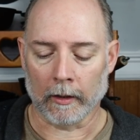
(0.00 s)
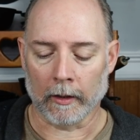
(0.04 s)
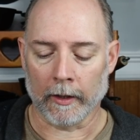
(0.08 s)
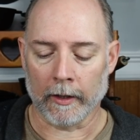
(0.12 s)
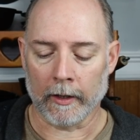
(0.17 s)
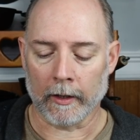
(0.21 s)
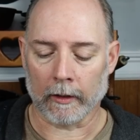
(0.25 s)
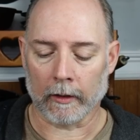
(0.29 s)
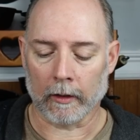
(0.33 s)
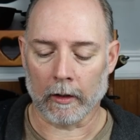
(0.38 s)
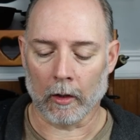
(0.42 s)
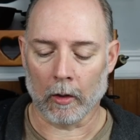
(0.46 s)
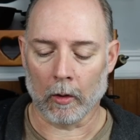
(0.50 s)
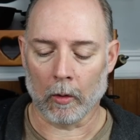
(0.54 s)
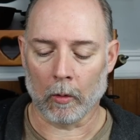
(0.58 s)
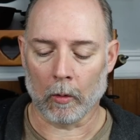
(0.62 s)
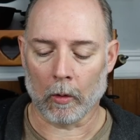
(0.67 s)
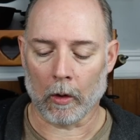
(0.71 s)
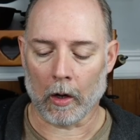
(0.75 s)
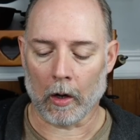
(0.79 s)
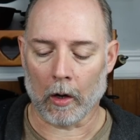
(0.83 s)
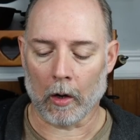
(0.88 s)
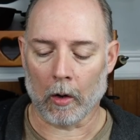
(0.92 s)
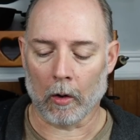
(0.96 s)
and let it
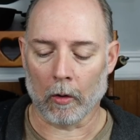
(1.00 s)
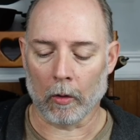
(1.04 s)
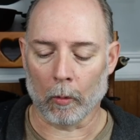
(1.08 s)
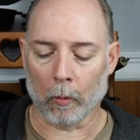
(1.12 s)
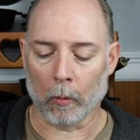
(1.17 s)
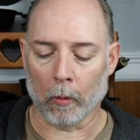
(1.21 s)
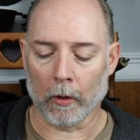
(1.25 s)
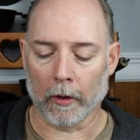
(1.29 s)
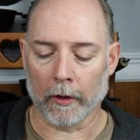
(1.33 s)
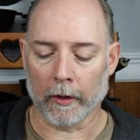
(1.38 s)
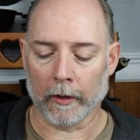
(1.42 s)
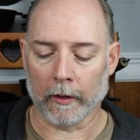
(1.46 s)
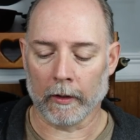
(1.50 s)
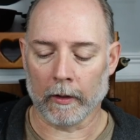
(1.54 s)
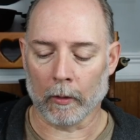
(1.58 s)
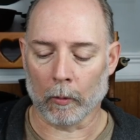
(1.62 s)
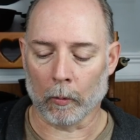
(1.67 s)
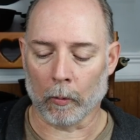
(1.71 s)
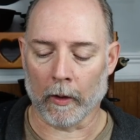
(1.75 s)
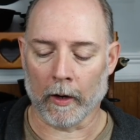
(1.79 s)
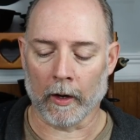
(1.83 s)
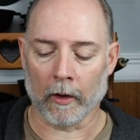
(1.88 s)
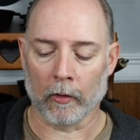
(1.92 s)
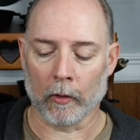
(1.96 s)
go all the
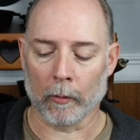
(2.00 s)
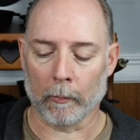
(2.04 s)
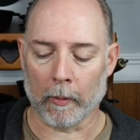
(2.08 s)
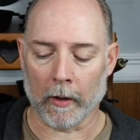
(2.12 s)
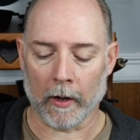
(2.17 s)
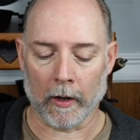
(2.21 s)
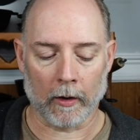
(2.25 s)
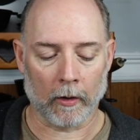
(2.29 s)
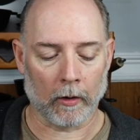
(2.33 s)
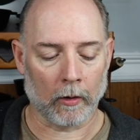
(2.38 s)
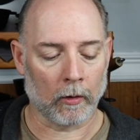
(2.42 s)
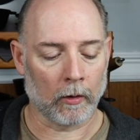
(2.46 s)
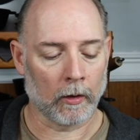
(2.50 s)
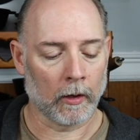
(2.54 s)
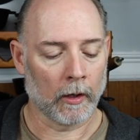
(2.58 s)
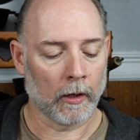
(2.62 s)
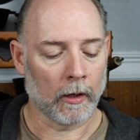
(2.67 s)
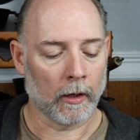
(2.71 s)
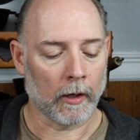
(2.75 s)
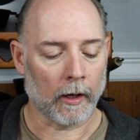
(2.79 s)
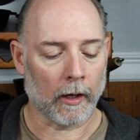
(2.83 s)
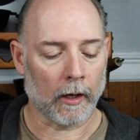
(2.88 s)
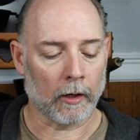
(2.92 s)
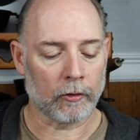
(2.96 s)
way around the
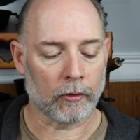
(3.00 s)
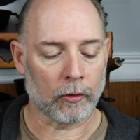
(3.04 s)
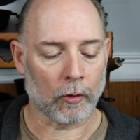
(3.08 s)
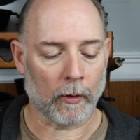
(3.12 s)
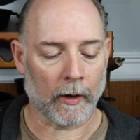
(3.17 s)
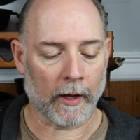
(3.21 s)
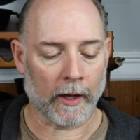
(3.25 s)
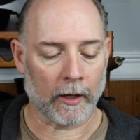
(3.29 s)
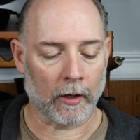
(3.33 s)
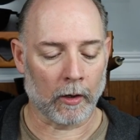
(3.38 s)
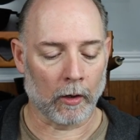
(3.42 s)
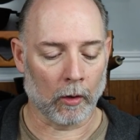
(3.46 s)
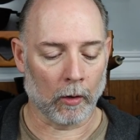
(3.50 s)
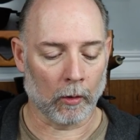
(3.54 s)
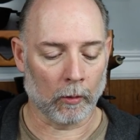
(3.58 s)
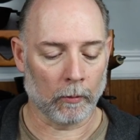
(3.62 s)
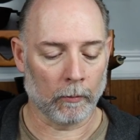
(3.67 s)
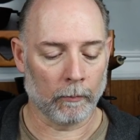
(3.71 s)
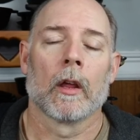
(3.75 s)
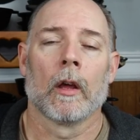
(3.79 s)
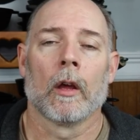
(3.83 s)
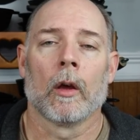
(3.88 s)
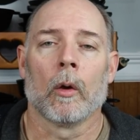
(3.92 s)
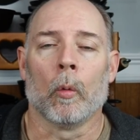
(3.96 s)
barrel as your
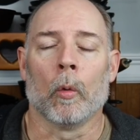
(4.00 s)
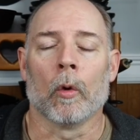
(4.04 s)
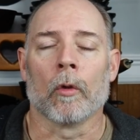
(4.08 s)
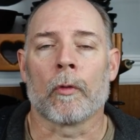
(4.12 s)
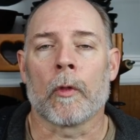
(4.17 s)
anode?